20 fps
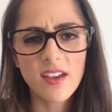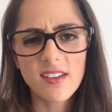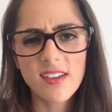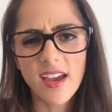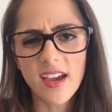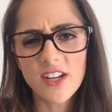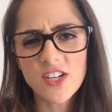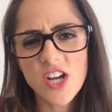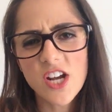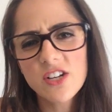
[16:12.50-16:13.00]

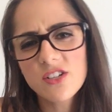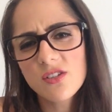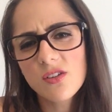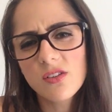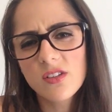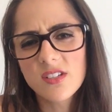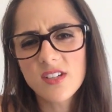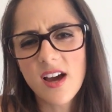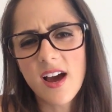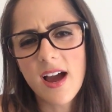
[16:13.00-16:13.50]
yeah, it changes all
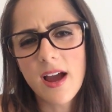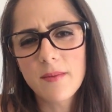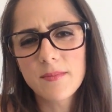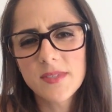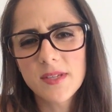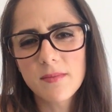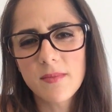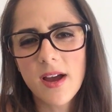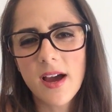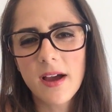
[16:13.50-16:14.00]
the time.
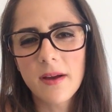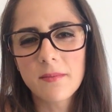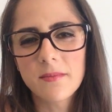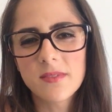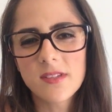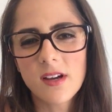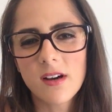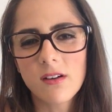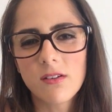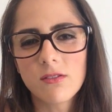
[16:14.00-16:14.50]

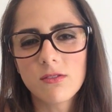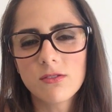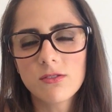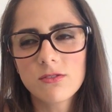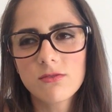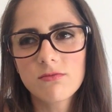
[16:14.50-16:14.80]
Sometimes I'll,